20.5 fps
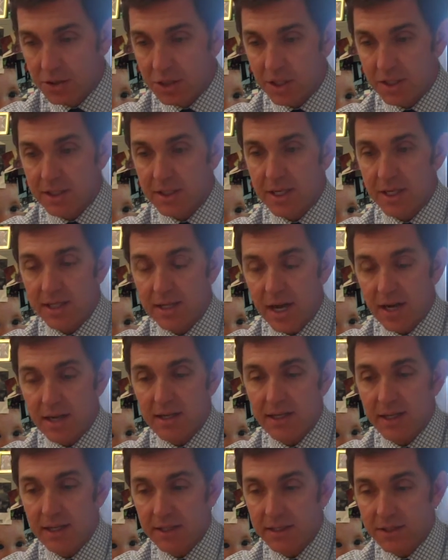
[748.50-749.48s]
just
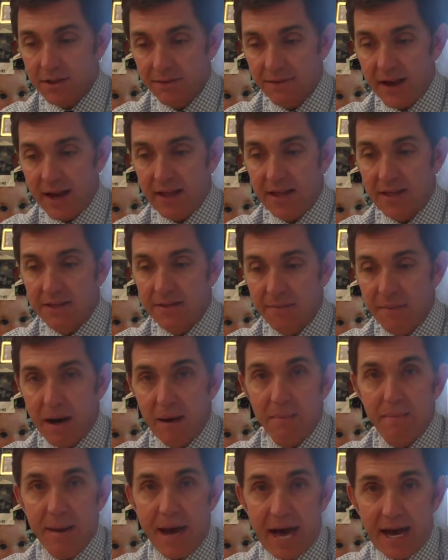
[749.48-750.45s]
conducting surveillance
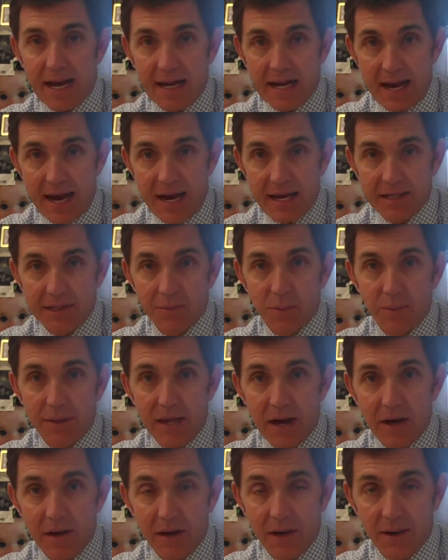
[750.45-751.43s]
about bad guys
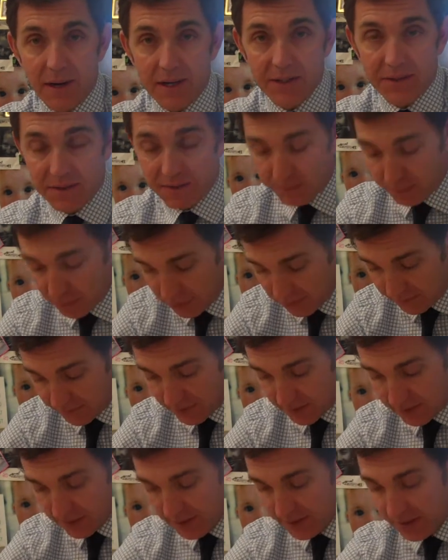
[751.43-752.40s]
without congressional
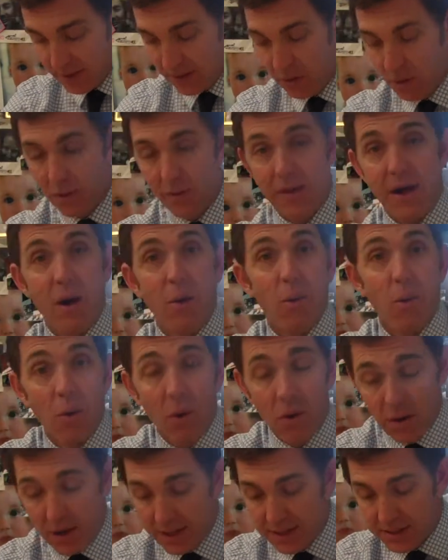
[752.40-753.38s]
approval or without
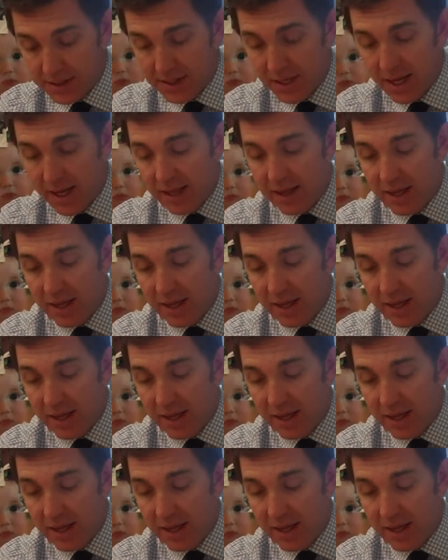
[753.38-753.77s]
warrants,